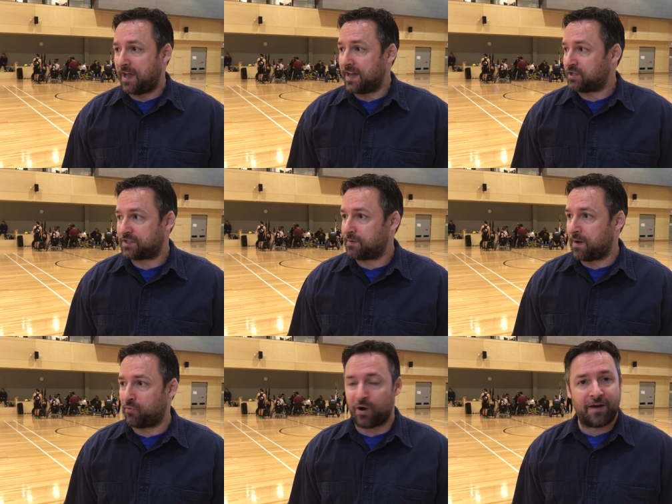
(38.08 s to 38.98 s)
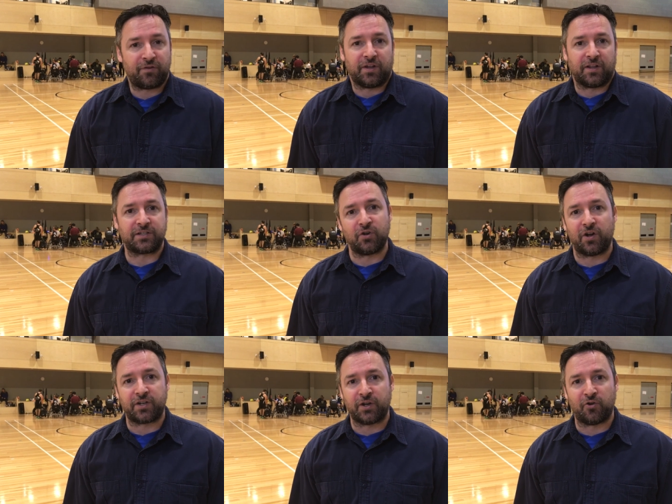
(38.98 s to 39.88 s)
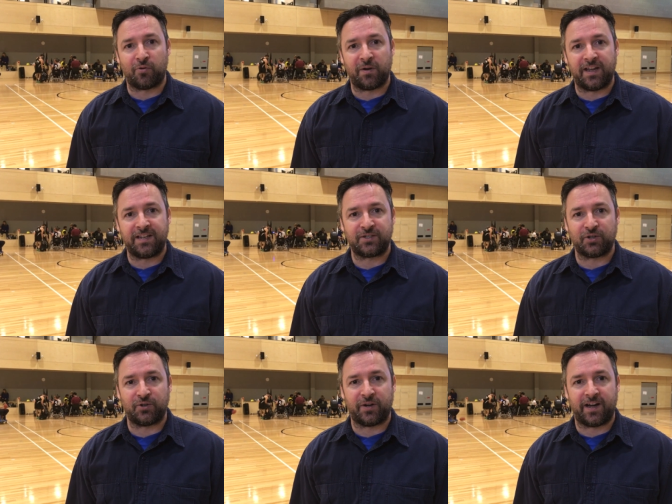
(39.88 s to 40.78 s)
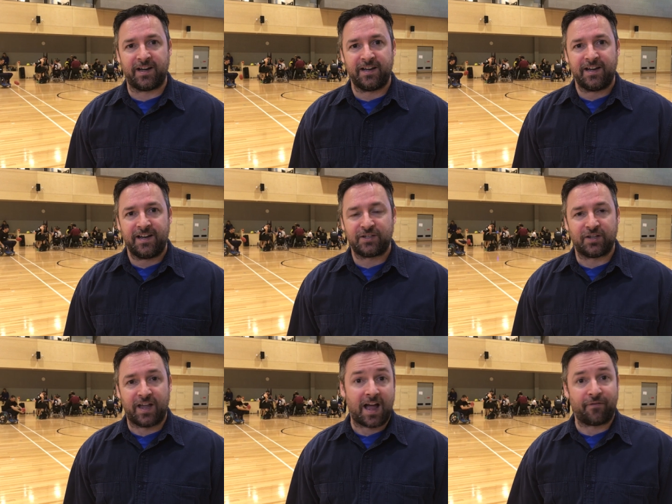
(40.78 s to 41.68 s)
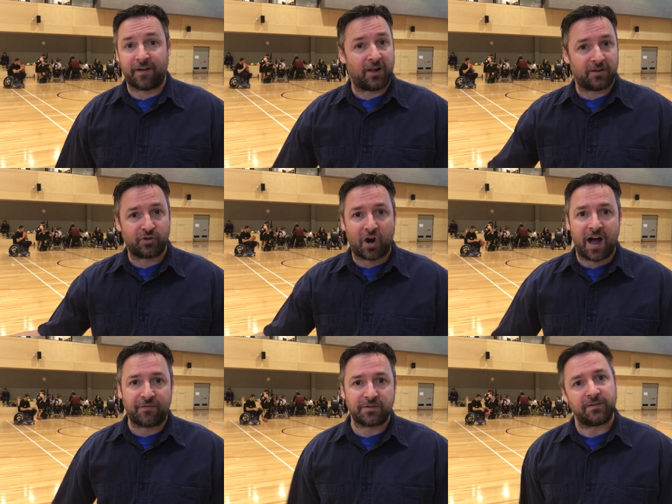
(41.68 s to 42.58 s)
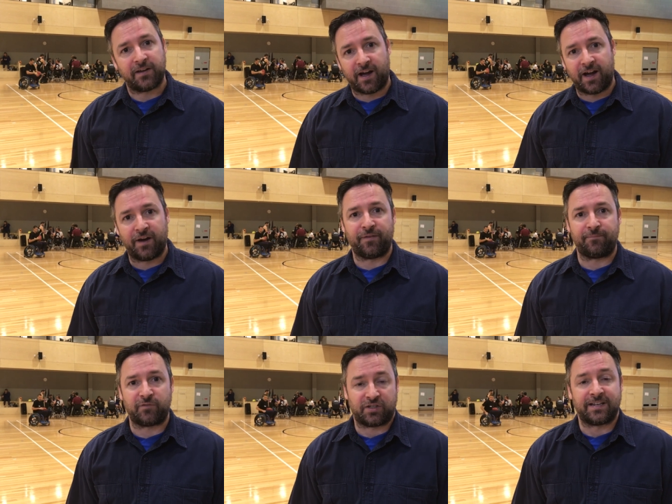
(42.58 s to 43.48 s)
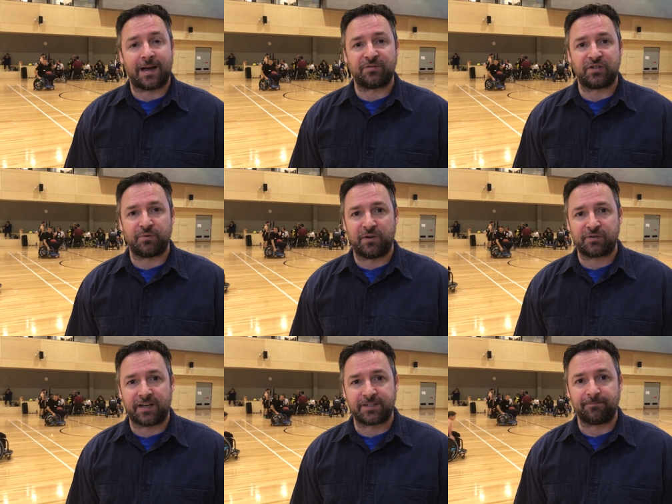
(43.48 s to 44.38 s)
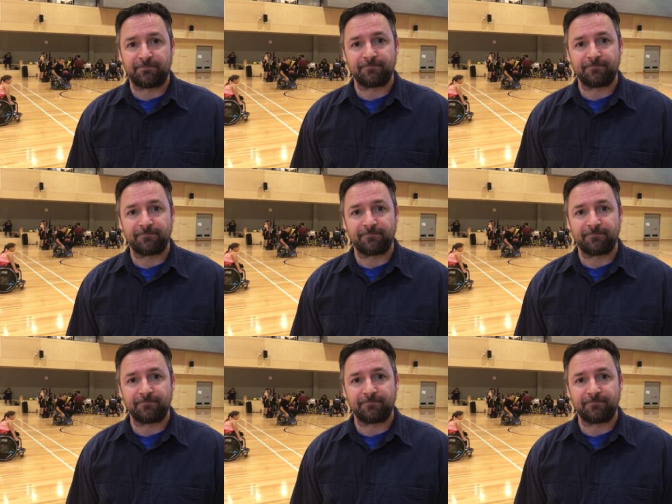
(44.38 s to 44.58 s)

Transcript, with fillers: yeah, just brought everything that's not done normally to, to the AFL draft, just adapted to the wheelchairs.